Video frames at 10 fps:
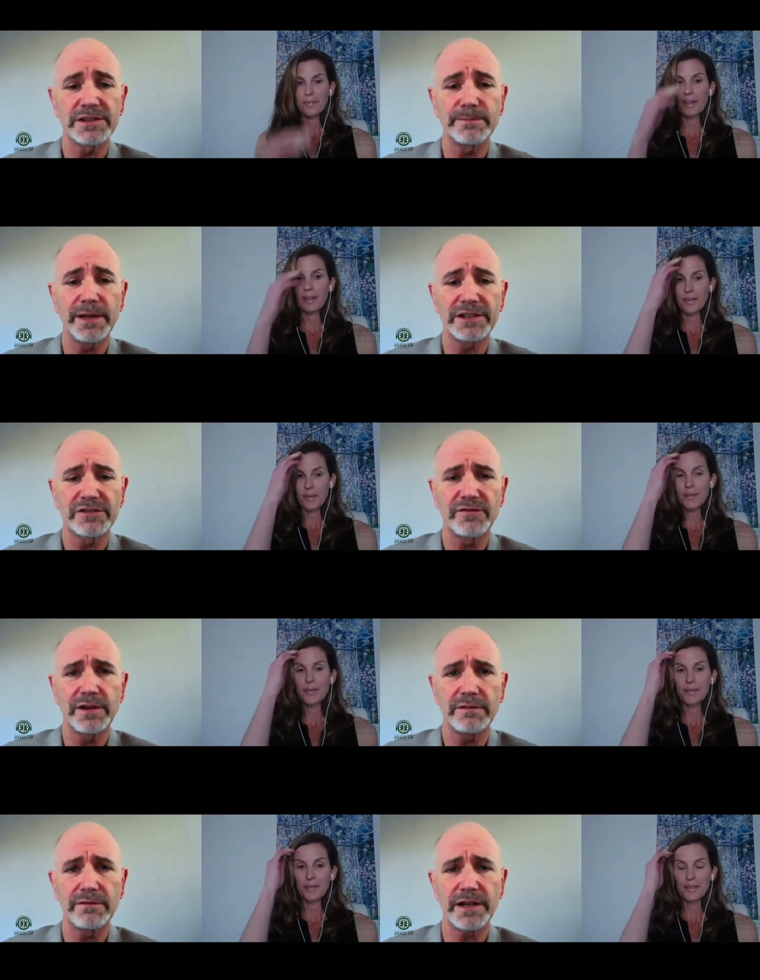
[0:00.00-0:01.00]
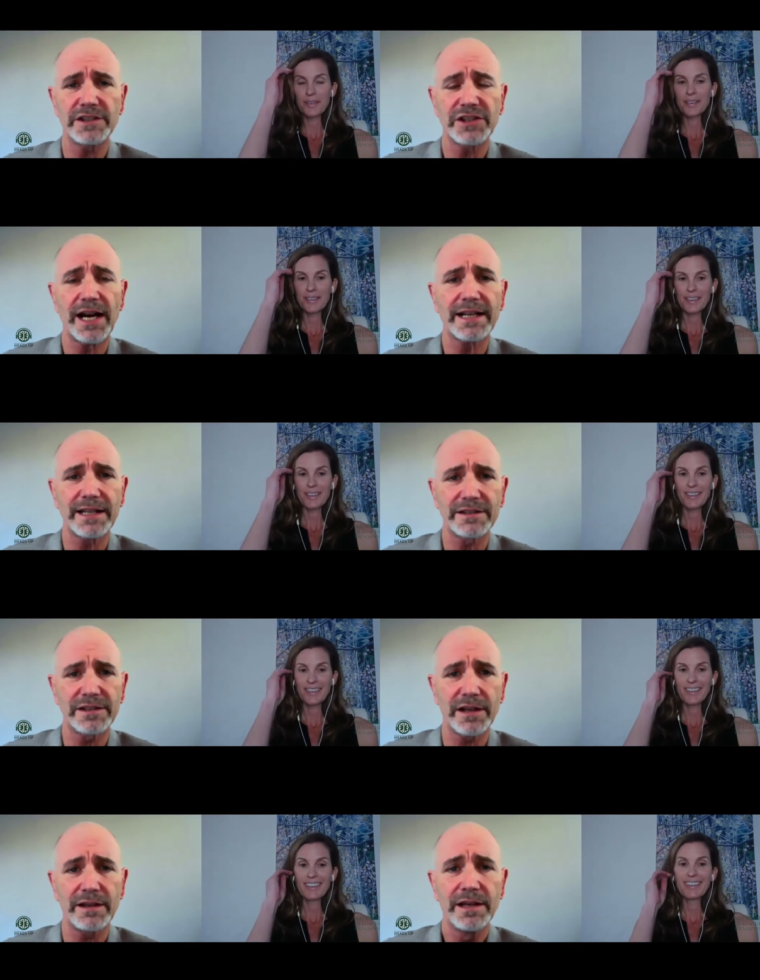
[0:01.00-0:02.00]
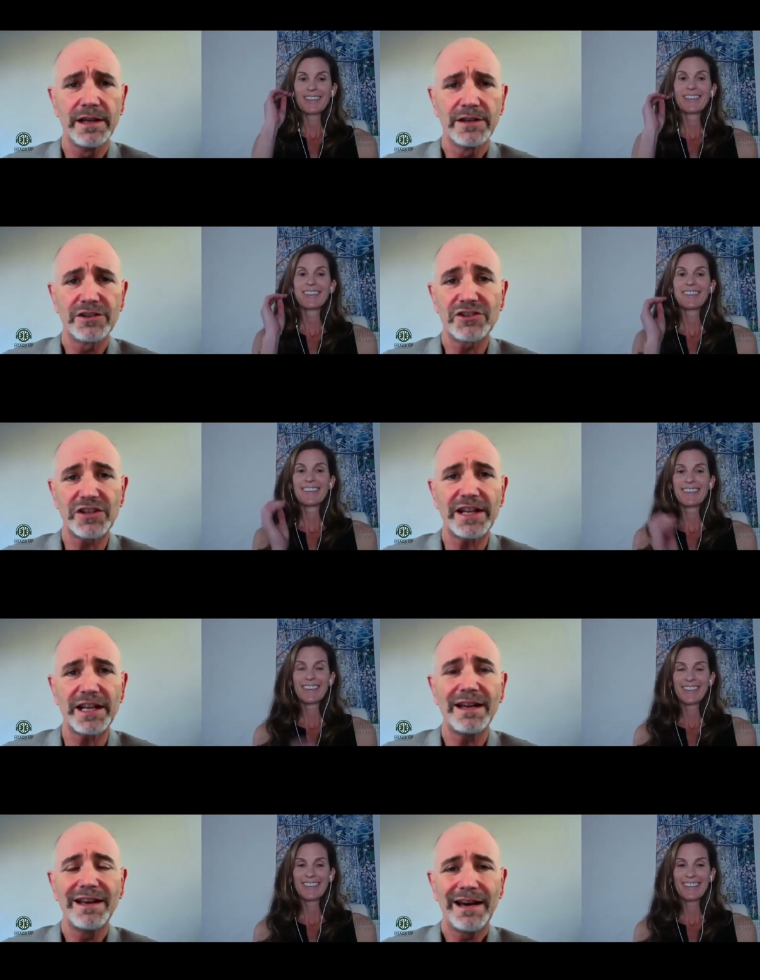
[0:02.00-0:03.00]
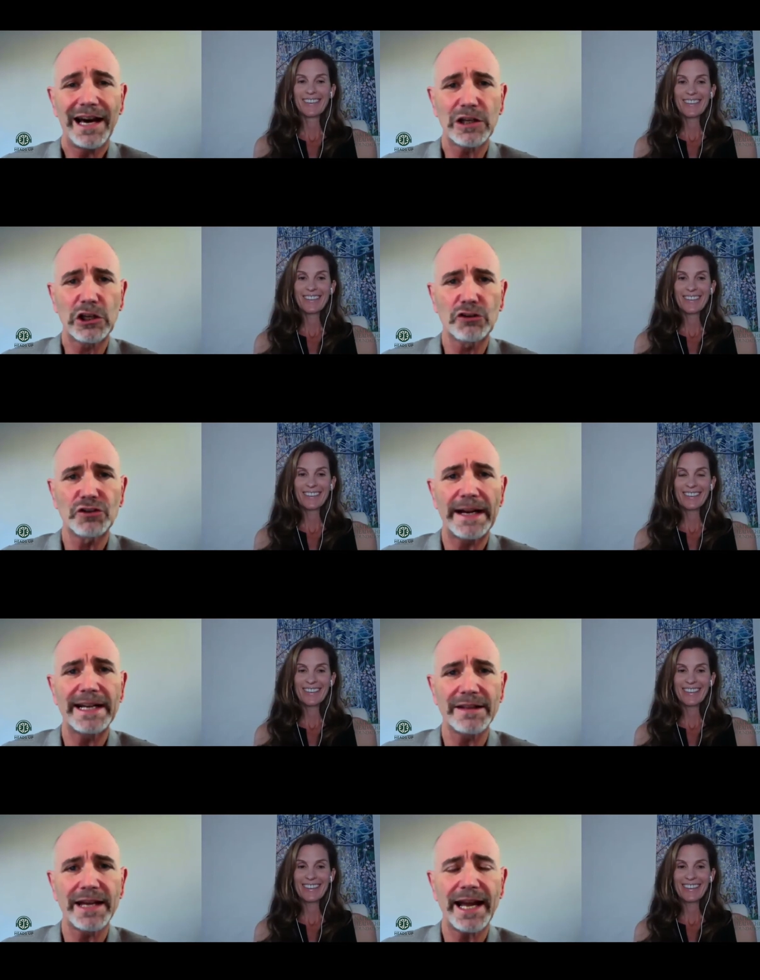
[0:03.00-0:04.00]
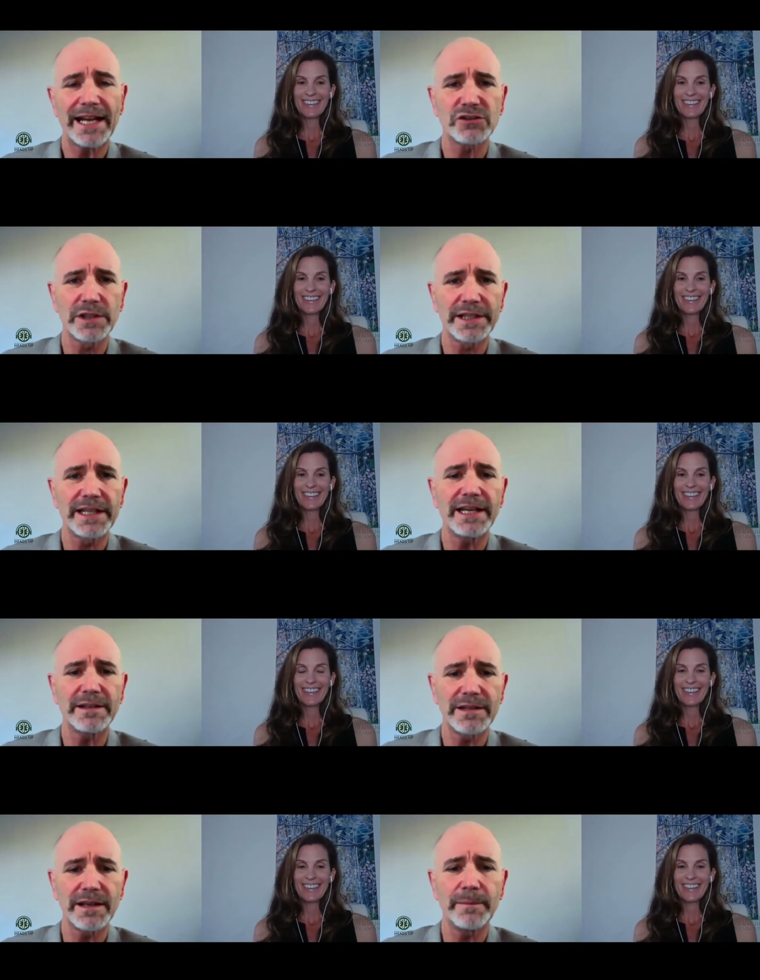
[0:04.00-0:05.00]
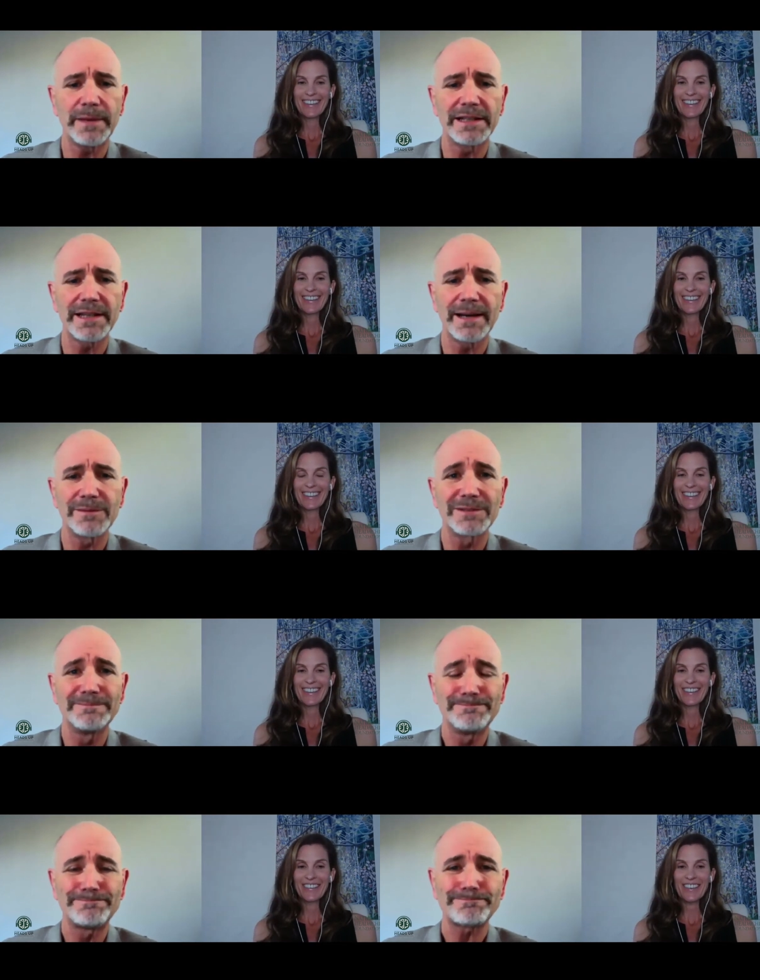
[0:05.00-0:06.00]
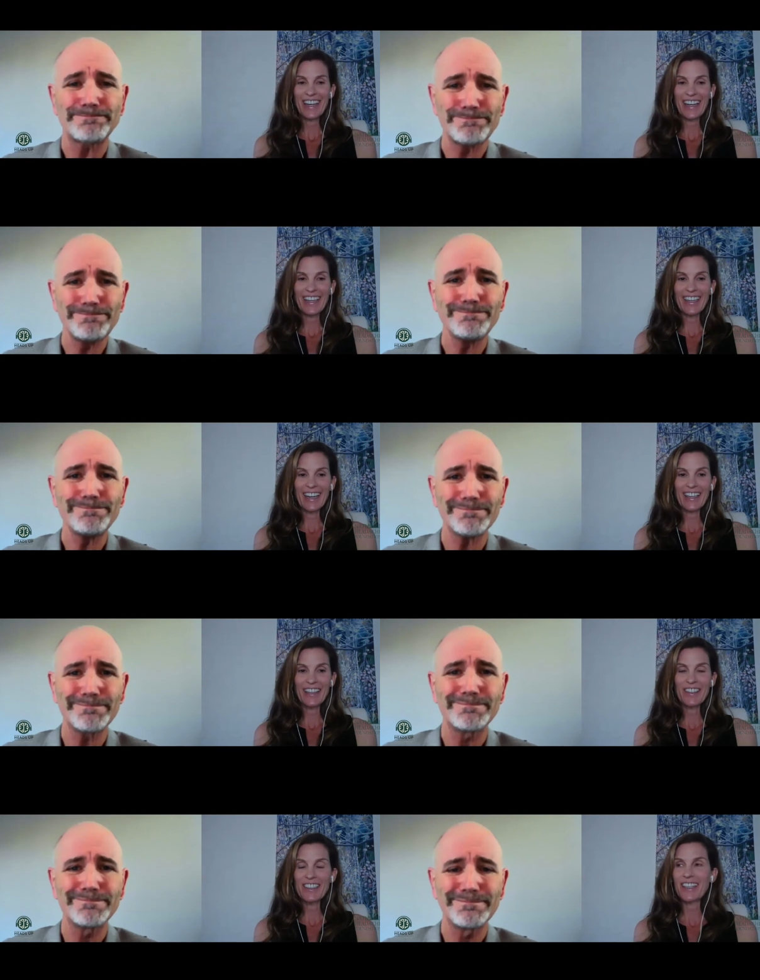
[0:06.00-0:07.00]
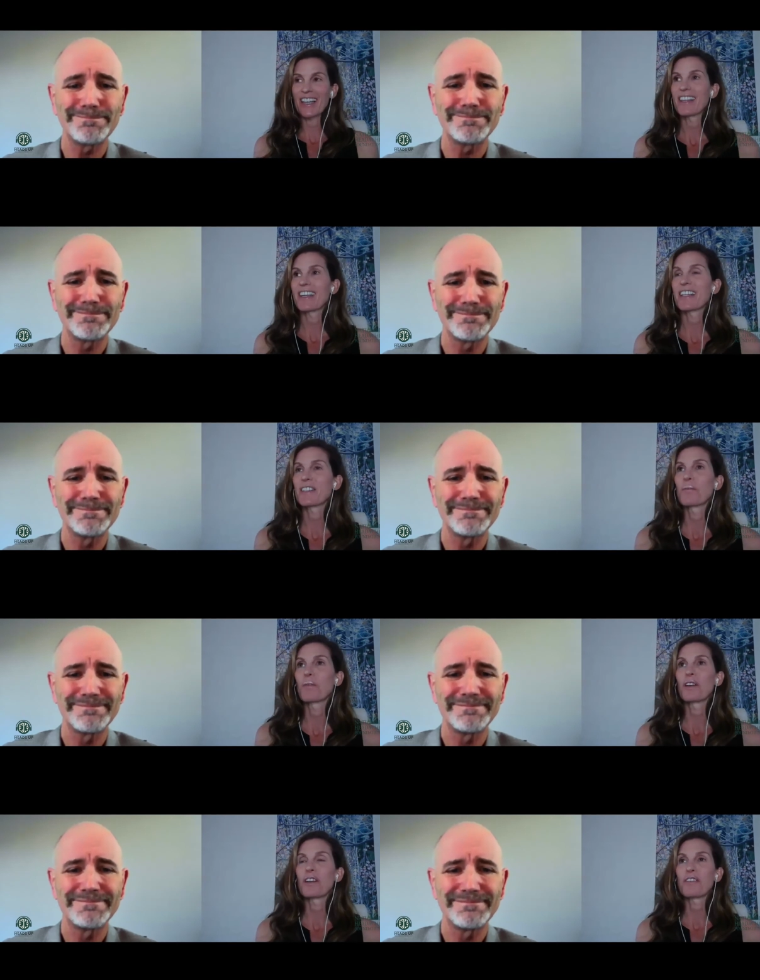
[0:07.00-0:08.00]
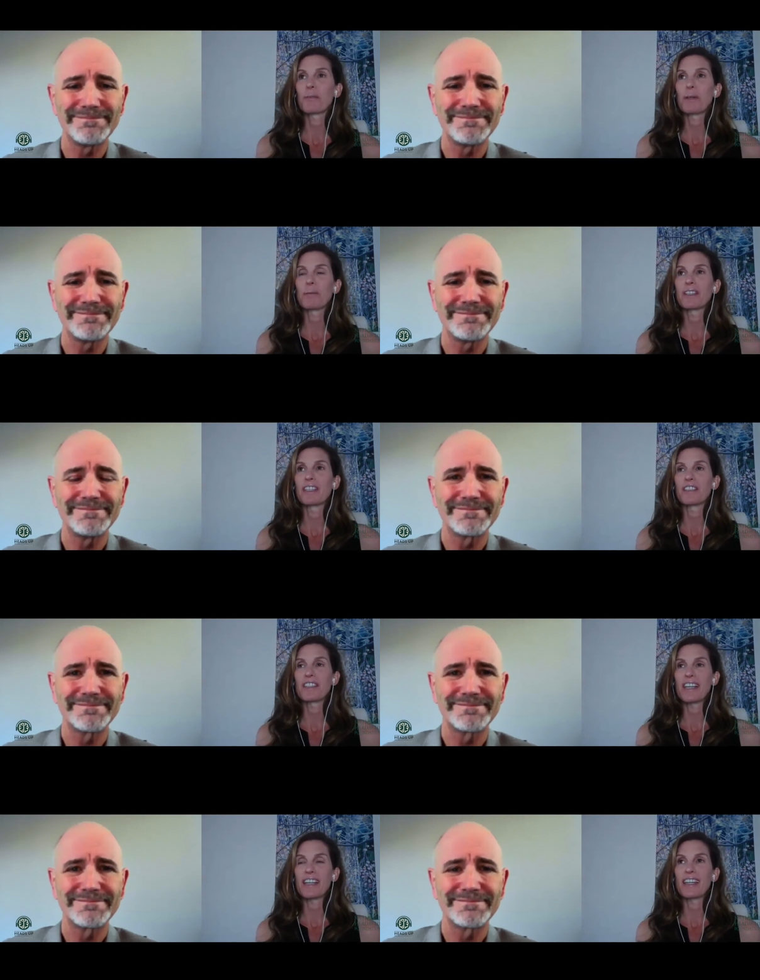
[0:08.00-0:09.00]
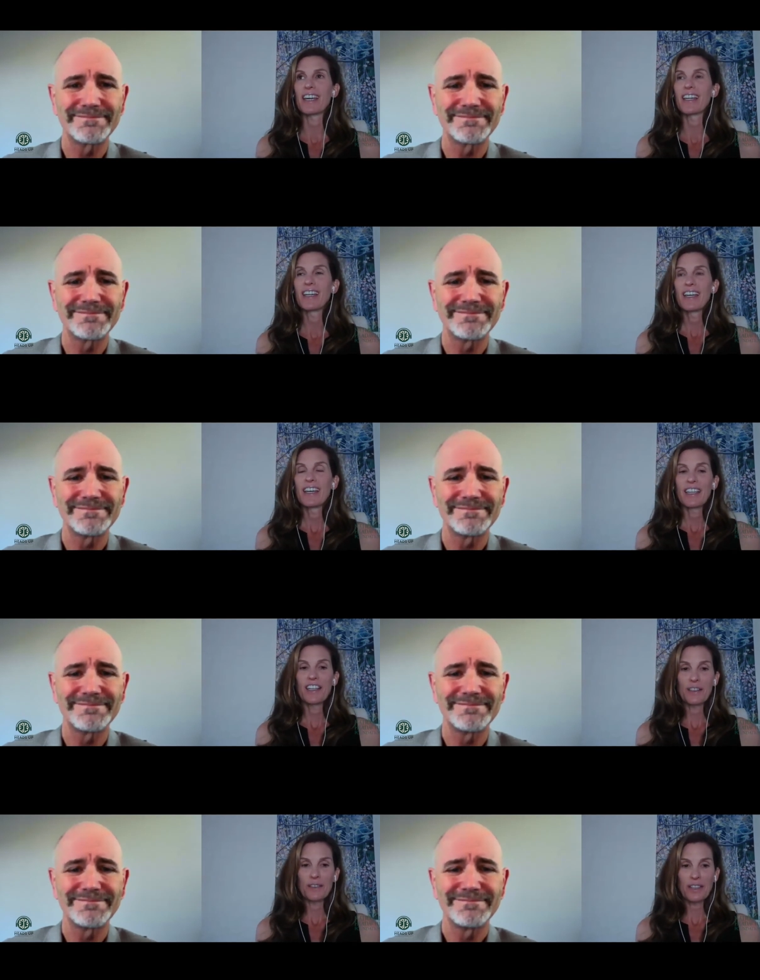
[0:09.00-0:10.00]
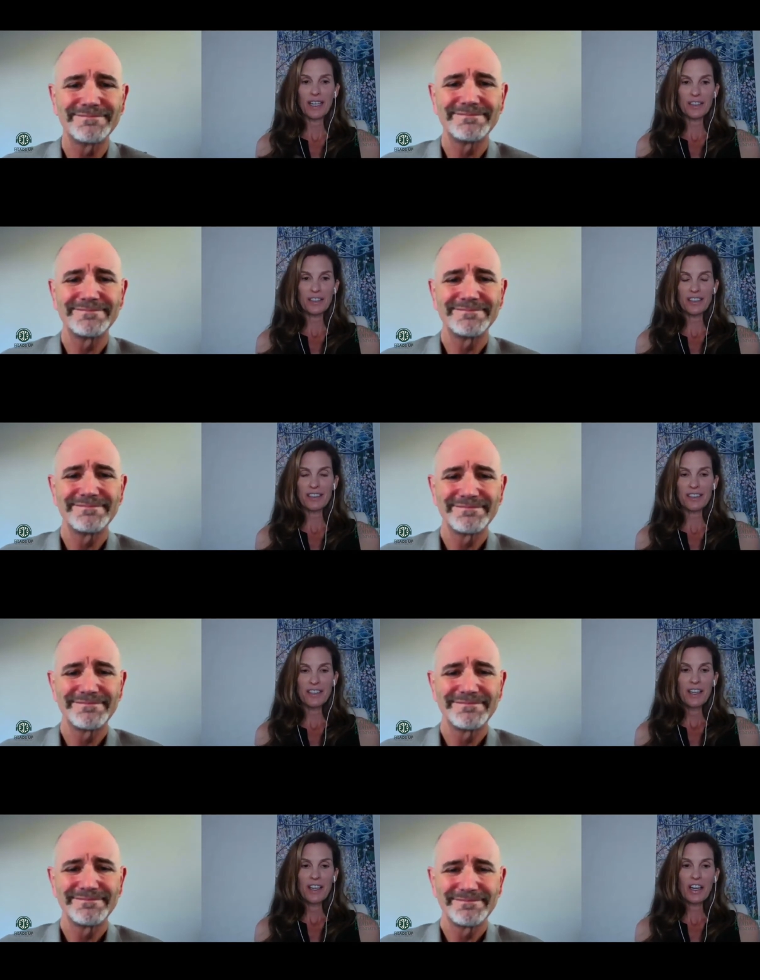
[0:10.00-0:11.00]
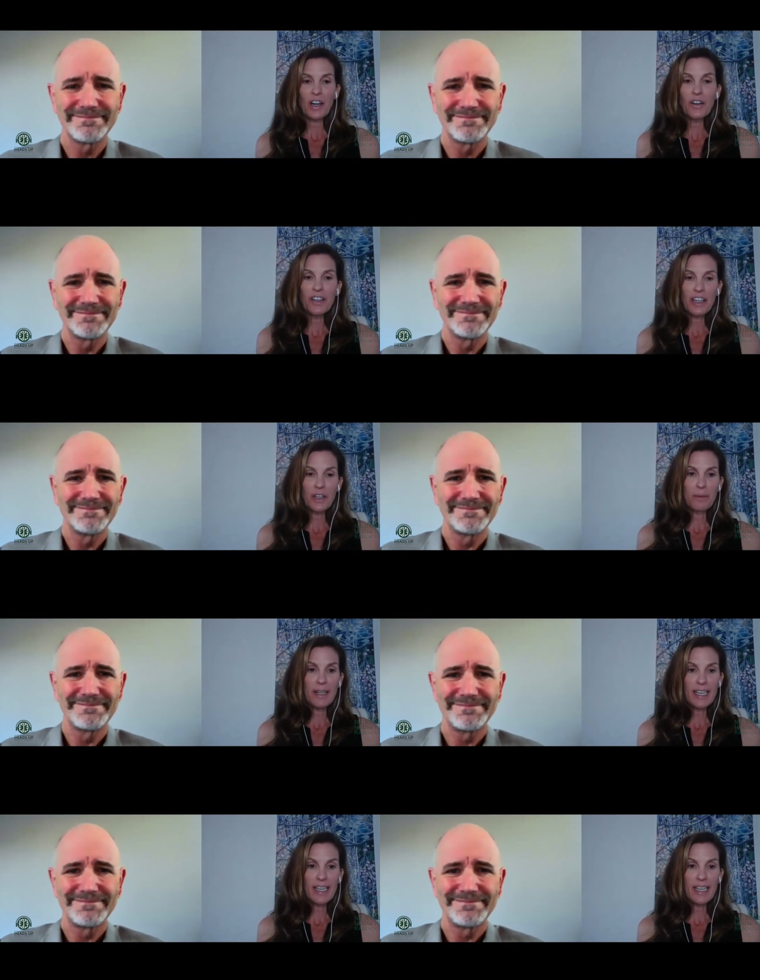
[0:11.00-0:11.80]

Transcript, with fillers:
Speaker 1: but it's very, very shocking to to see how little training they actually get uh, many times.
Speaker 2: Right. I always I think it's important for people to understand that you know doctors are only human